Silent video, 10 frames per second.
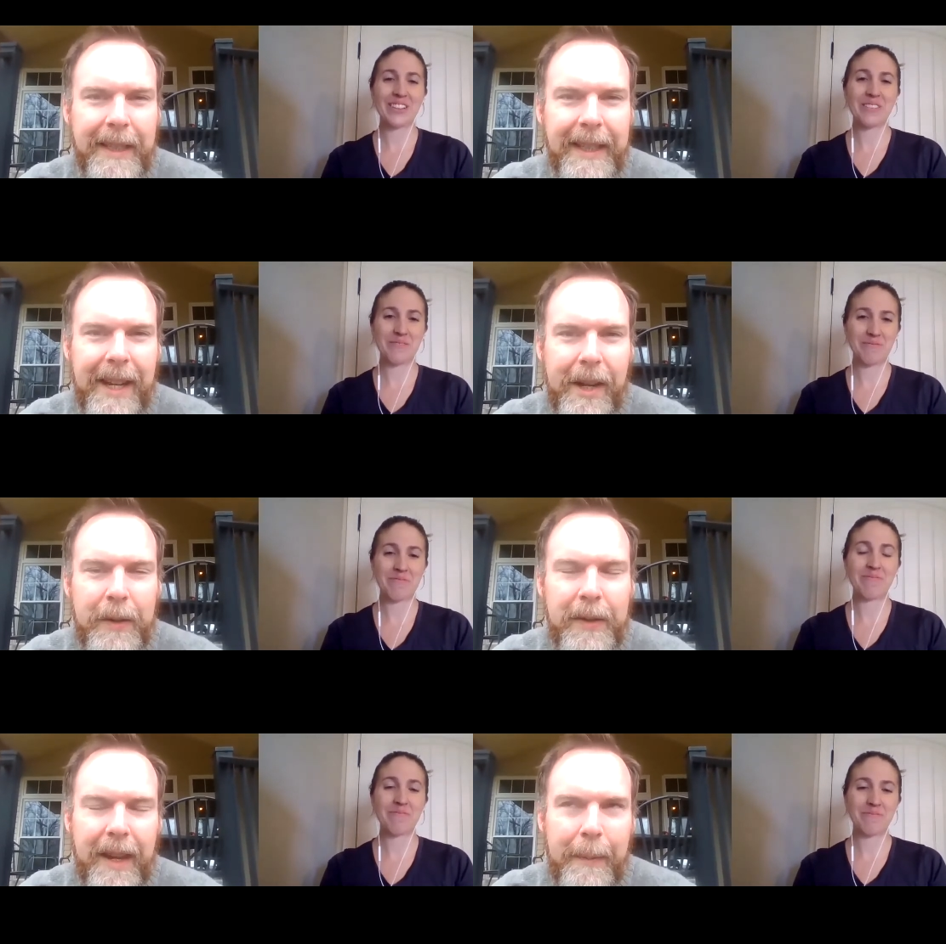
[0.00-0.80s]
Speaker 1: It
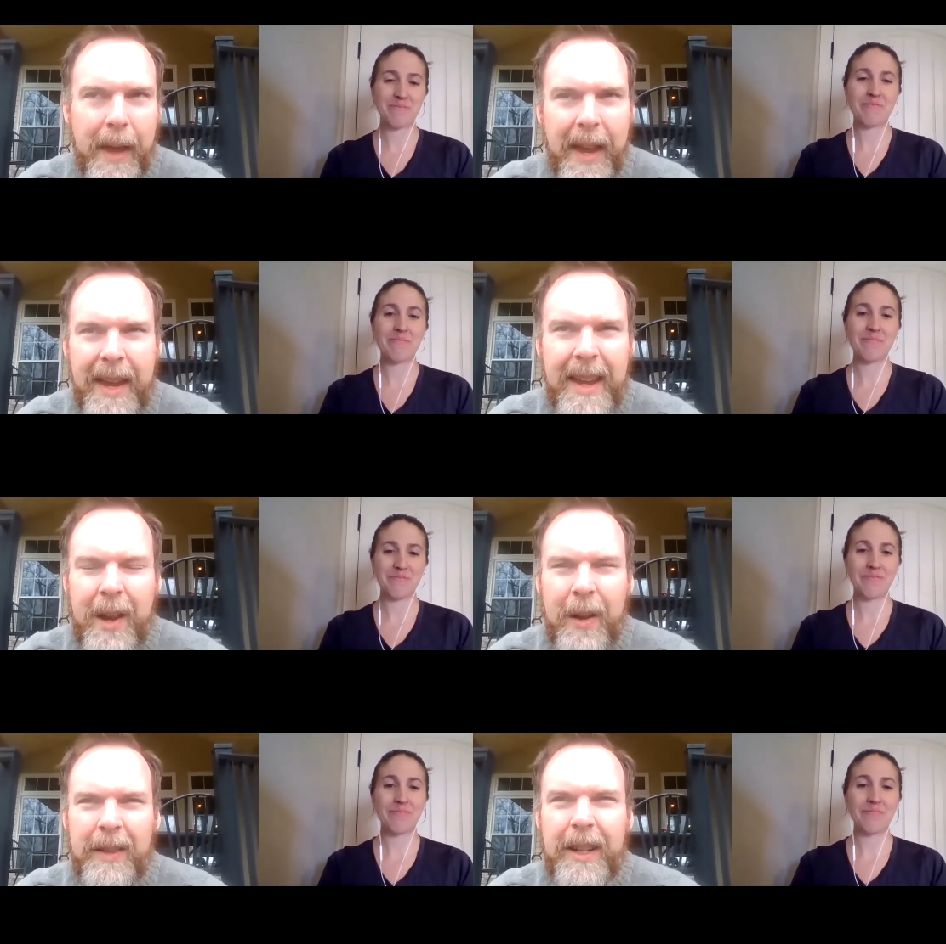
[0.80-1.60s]
goes um,
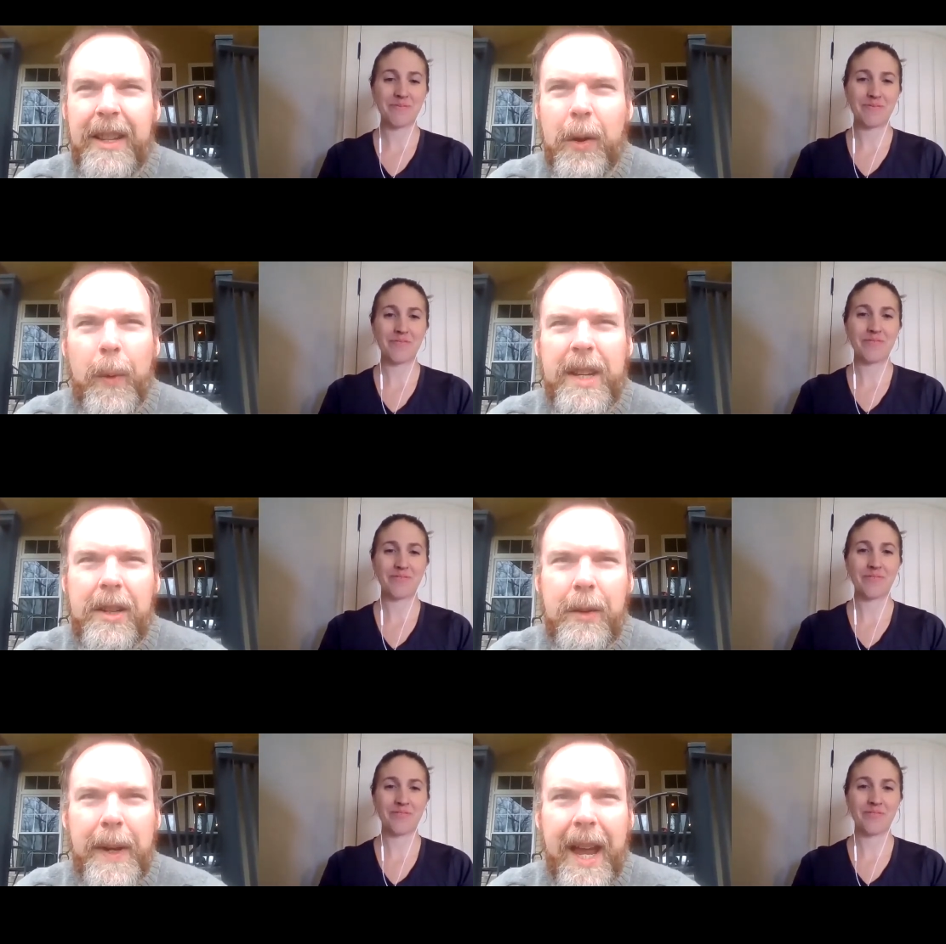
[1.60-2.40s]
during the
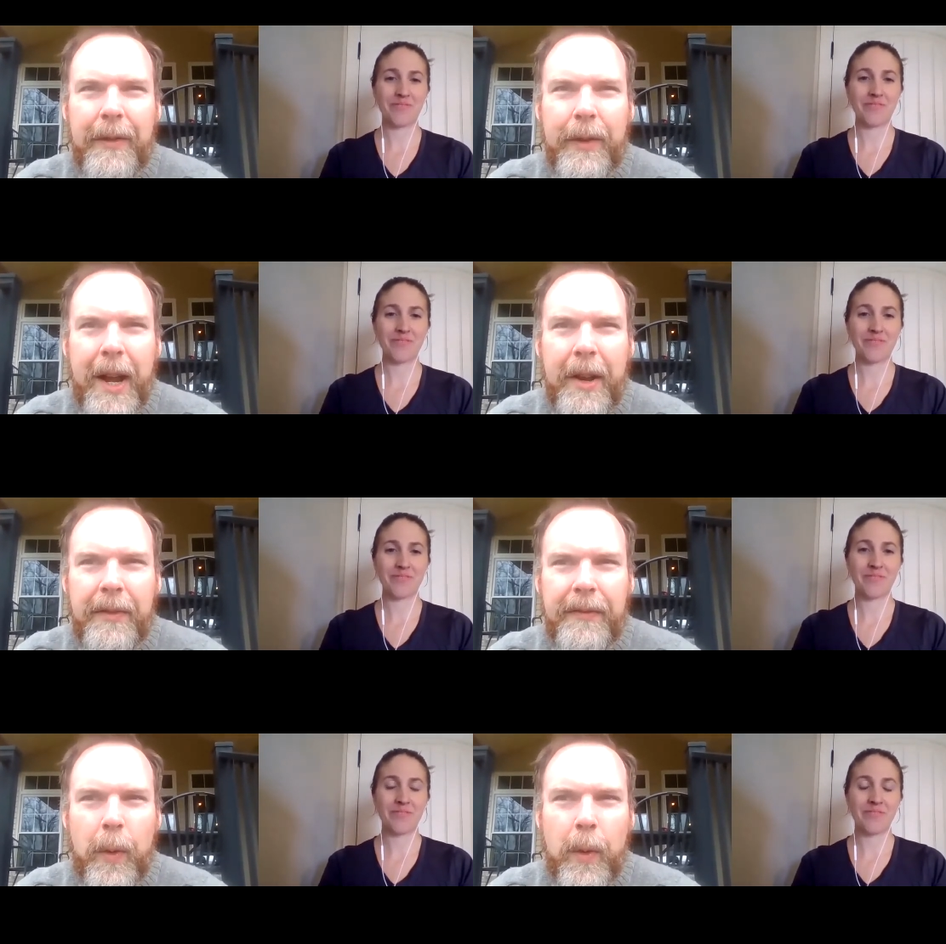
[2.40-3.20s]
winter, we have around
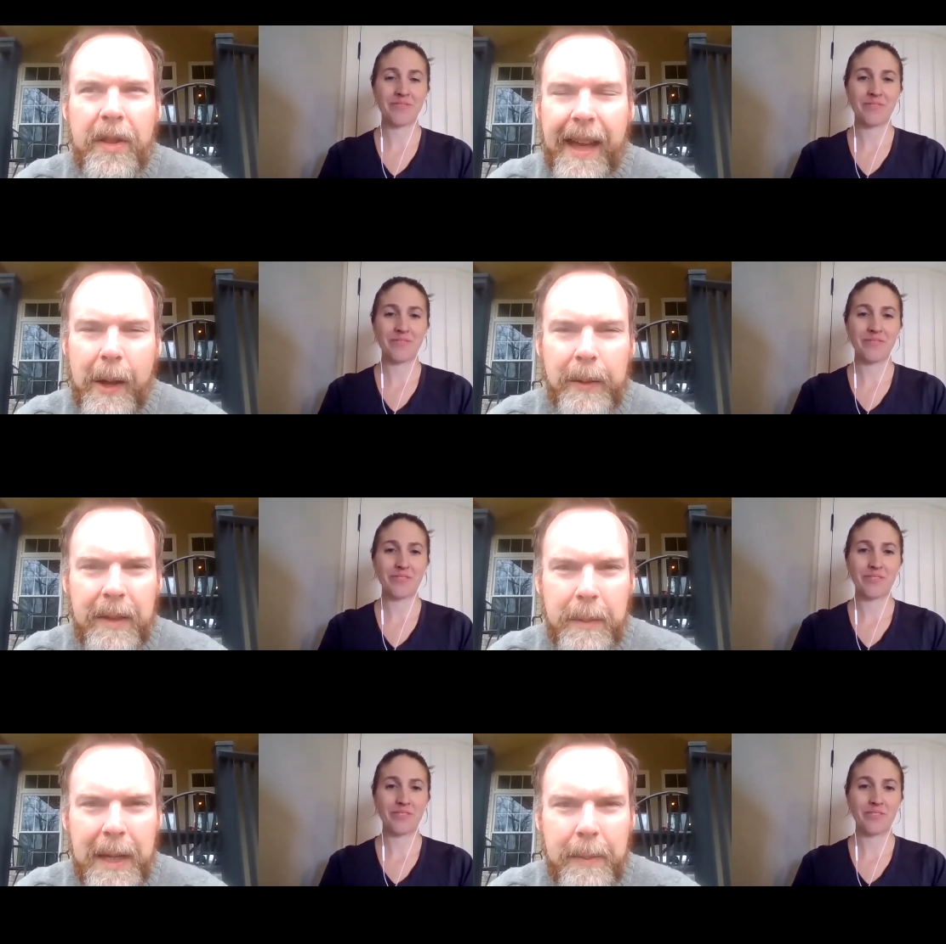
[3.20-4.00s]
four
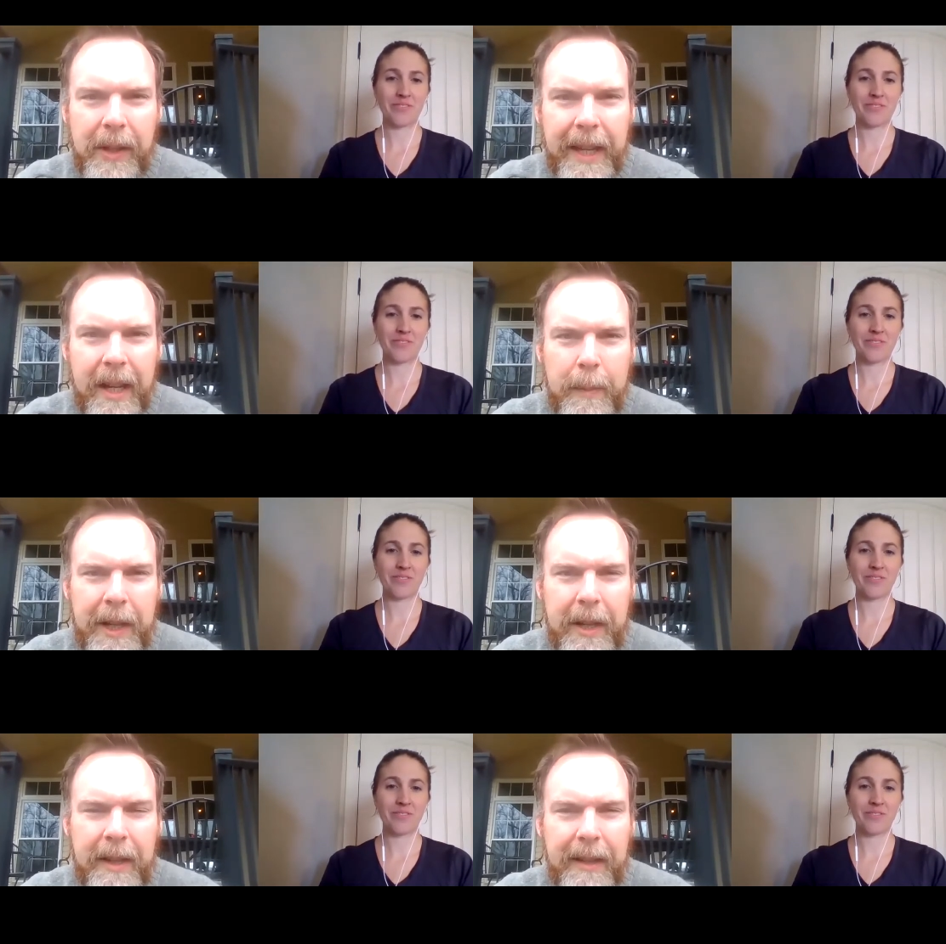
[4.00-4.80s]
thousand people here, but
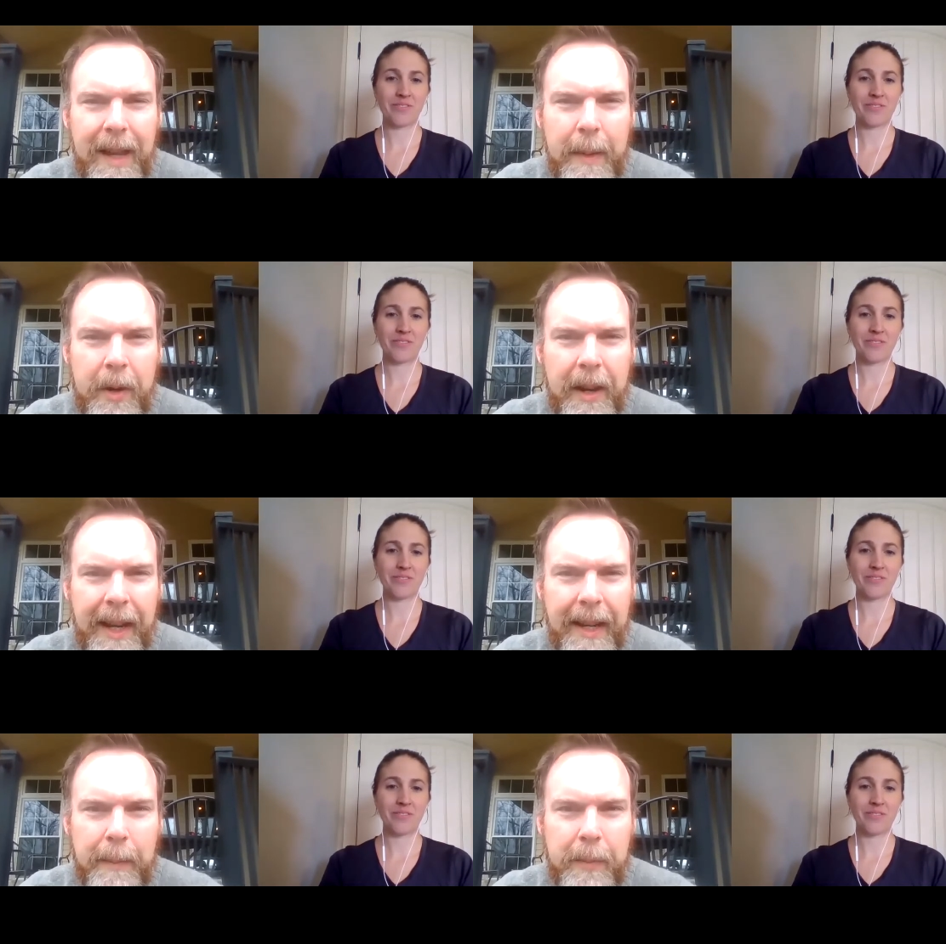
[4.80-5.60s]
during the summer, it
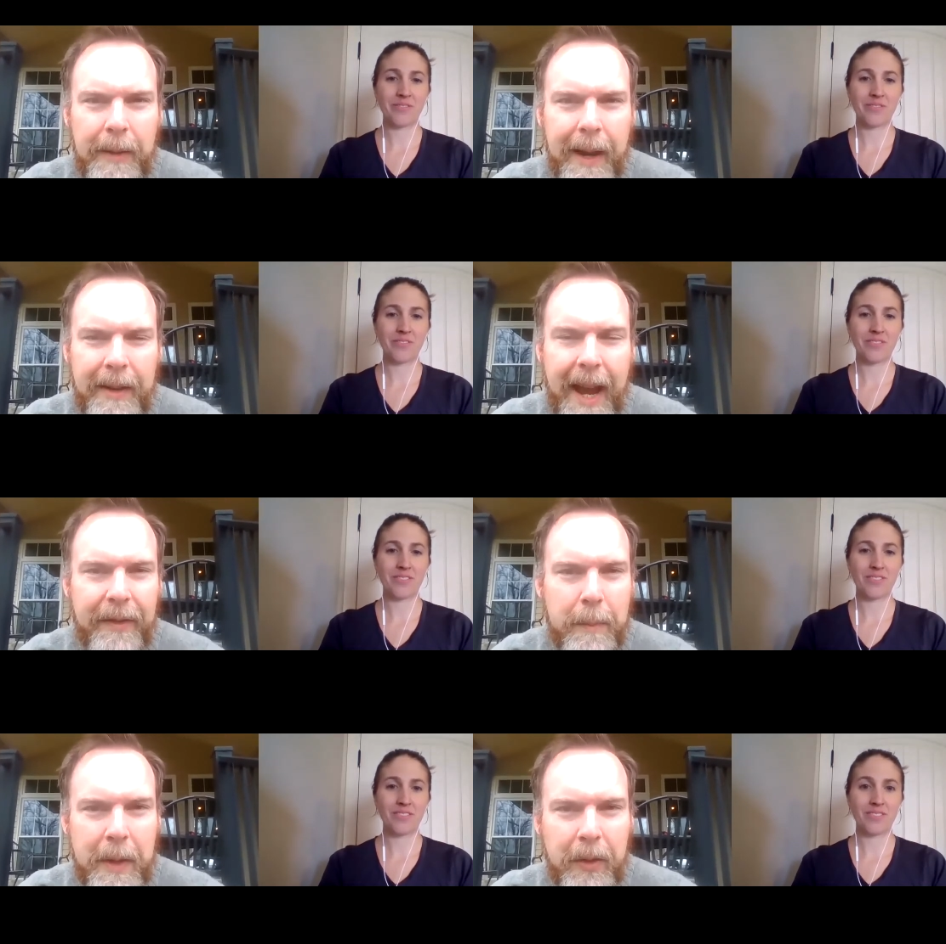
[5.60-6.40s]
gets up to around half
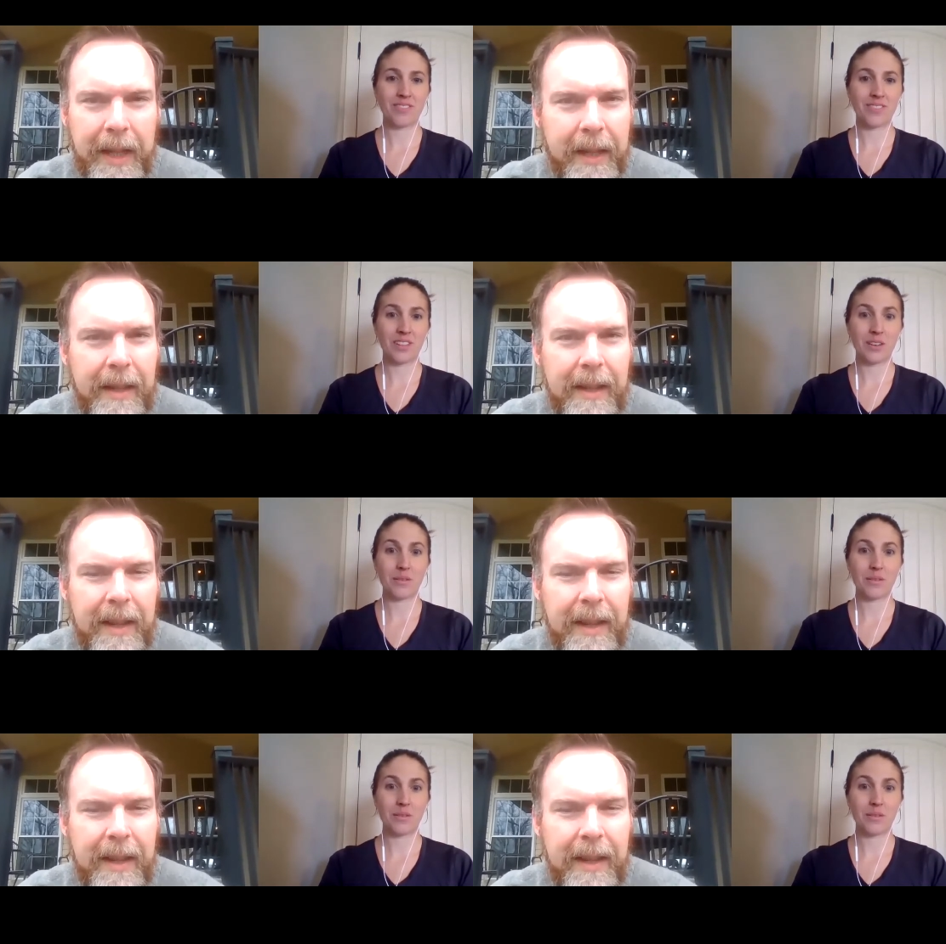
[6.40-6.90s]
a million.